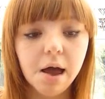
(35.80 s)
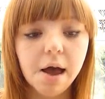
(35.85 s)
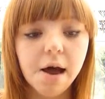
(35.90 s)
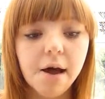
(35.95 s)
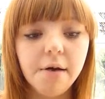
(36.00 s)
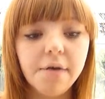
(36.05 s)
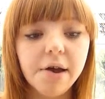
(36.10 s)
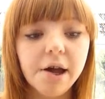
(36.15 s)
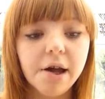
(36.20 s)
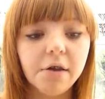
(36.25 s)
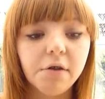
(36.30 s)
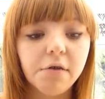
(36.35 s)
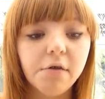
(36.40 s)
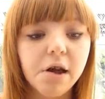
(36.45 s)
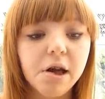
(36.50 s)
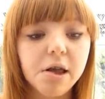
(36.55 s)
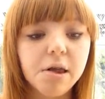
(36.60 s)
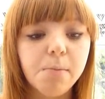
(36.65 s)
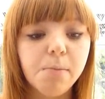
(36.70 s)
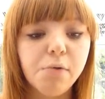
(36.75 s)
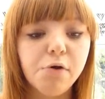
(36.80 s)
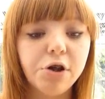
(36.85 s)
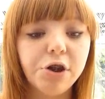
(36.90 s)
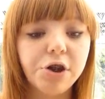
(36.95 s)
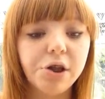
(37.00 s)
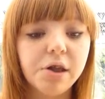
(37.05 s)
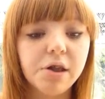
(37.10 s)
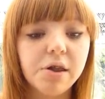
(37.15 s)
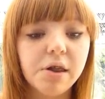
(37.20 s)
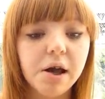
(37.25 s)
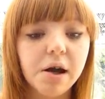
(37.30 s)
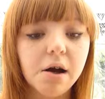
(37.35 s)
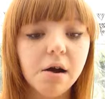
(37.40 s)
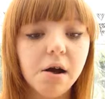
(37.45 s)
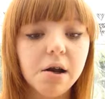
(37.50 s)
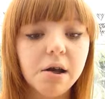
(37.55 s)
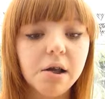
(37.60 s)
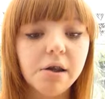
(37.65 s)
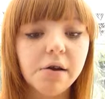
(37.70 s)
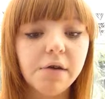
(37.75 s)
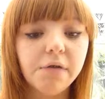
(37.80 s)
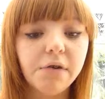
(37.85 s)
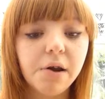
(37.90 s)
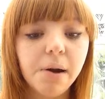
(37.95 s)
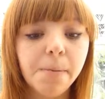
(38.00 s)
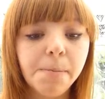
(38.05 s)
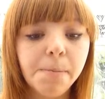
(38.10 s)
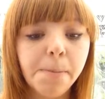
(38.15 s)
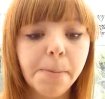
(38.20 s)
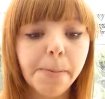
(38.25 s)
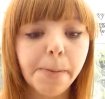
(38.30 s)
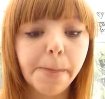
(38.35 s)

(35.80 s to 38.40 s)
have x-rays, impressions and that kind of stuff done.